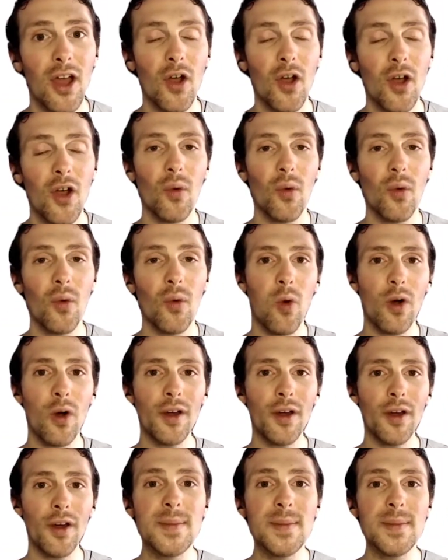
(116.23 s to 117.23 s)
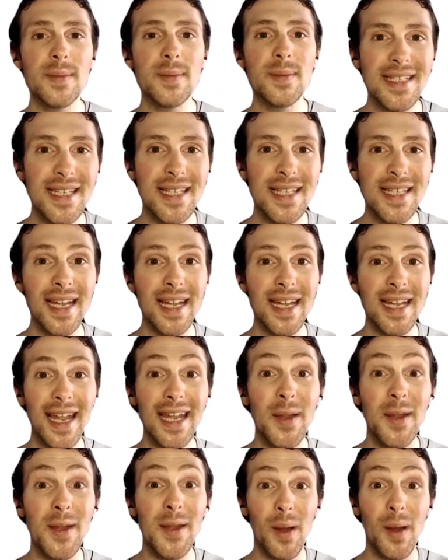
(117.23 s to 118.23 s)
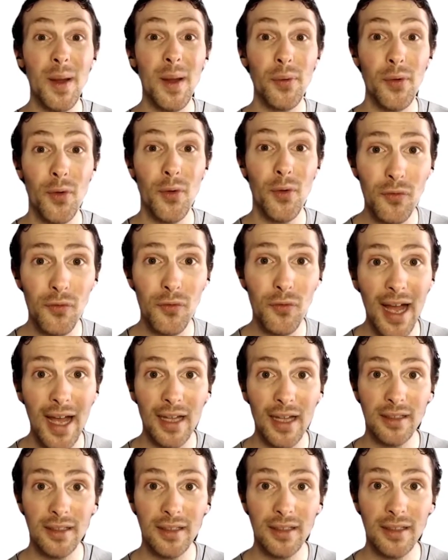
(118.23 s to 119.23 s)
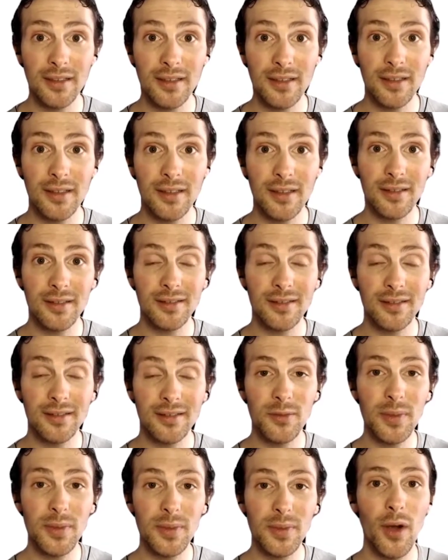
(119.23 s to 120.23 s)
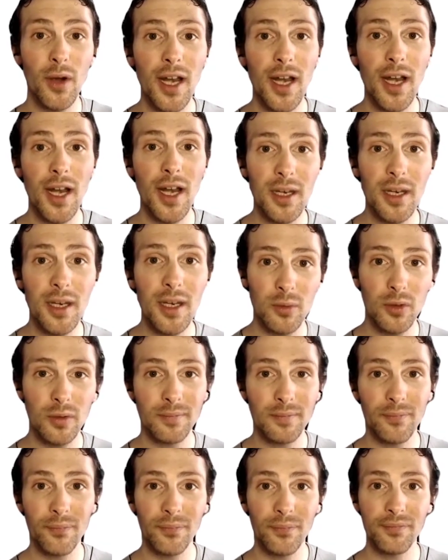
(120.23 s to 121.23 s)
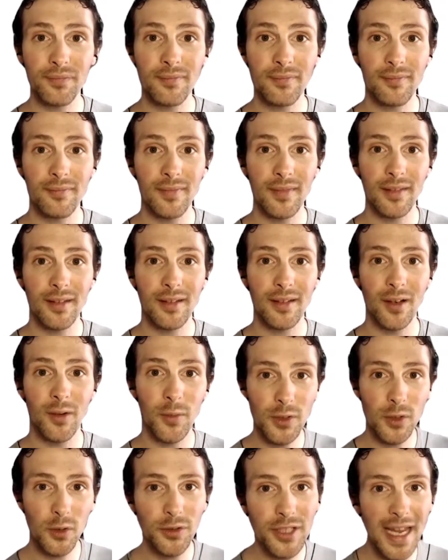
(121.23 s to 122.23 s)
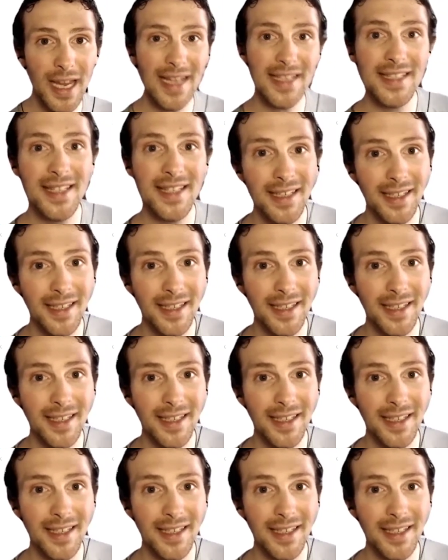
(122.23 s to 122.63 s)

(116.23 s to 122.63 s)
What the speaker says: what is missing in my profile to be credible? We talked yesterday, to